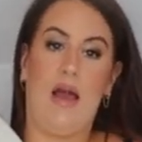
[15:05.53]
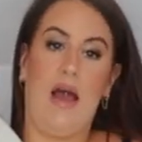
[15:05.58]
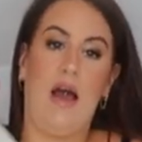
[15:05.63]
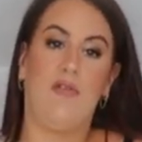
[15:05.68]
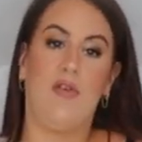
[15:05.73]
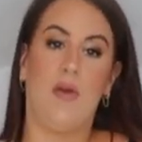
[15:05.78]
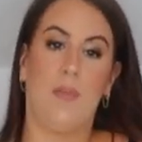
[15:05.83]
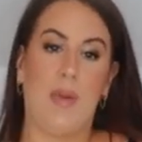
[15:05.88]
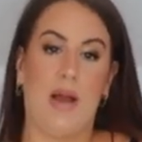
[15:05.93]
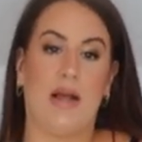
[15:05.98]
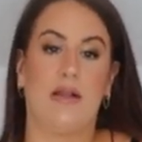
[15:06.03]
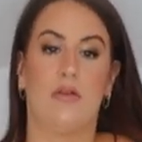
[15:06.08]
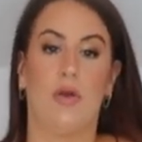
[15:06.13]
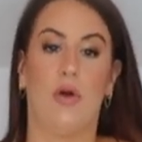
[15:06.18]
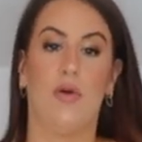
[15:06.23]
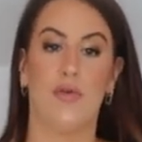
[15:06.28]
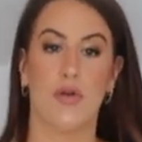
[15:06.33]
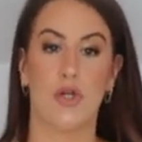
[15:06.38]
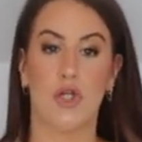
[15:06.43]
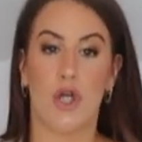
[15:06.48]
have it bagged
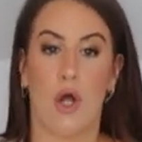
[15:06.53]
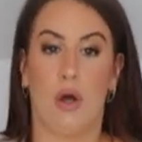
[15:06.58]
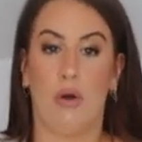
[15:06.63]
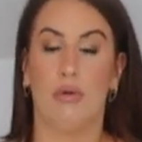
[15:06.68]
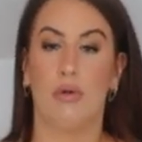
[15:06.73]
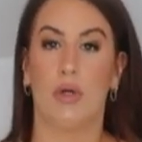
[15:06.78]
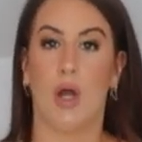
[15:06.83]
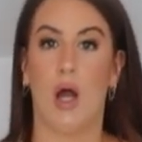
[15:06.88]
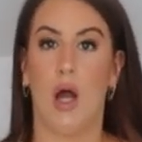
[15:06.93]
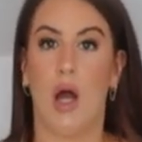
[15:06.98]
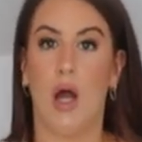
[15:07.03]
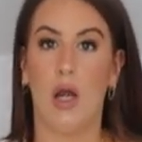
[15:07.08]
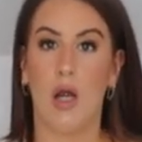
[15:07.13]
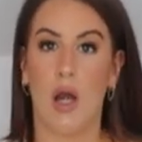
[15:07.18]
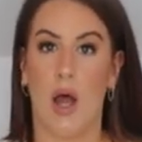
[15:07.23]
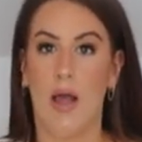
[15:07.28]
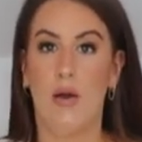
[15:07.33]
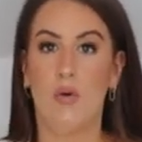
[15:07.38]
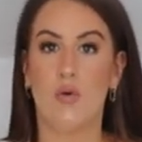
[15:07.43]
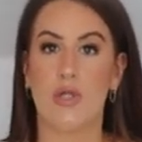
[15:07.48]
off a shoulder,
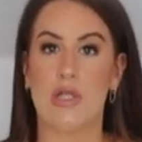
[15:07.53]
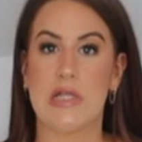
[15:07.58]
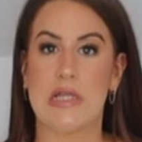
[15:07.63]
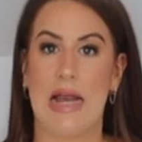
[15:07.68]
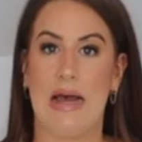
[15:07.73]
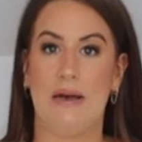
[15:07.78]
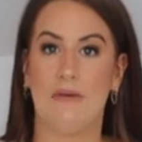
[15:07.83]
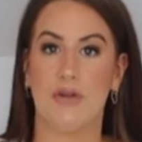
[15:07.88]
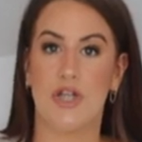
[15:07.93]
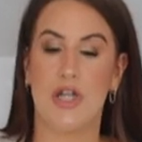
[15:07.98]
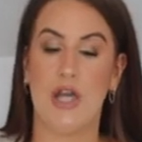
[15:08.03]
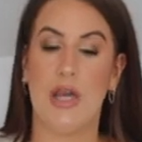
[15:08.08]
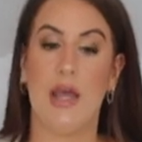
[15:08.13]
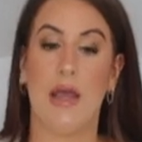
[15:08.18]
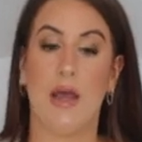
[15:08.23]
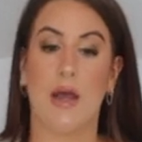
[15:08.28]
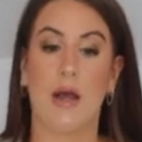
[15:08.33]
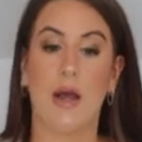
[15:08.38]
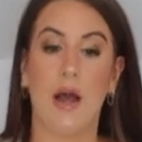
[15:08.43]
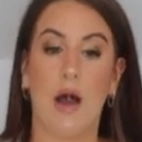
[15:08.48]
like all
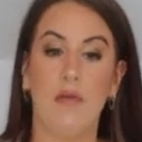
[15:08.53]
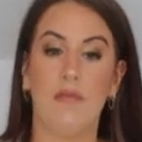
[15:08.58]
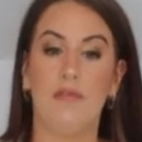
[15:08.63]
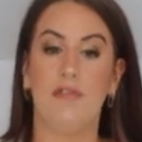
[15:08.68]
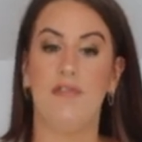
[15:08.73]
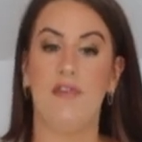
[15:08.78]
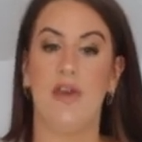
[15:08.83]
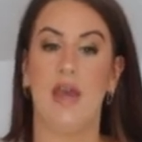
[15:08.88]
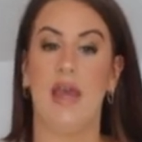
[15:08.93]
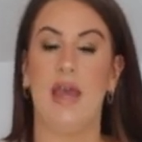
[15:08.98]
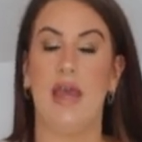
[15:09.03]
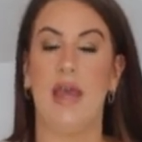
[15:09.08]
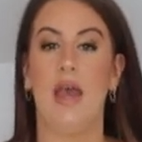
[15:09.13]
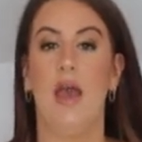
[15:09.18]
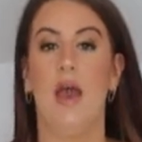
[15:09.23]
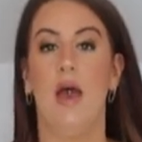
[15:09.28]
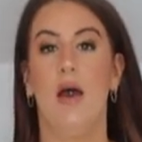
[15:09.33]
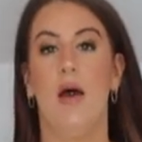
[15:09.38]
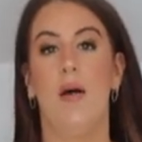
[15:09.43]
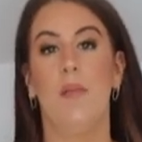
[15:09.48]
slouchy and
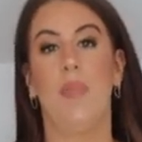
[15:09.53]
comfy.